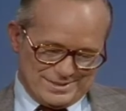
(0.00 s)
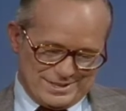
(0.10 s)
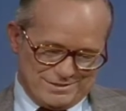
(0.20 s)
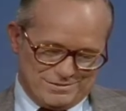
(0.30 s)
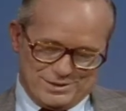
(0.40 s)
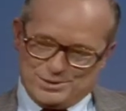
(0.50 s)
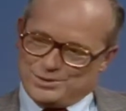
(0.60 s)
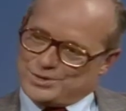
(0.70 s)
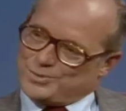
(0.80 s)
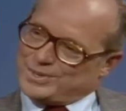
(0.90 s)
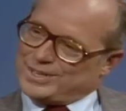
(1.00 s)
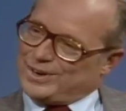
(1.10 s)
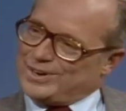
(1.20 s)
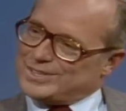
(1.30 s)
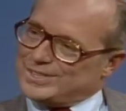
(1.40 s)
confused with the
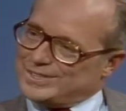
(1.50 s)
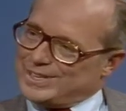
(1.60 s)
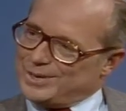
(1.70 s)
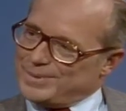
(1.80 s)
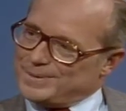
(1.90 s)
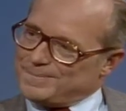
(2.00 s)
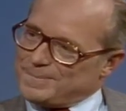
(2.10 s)
Arts Endowment.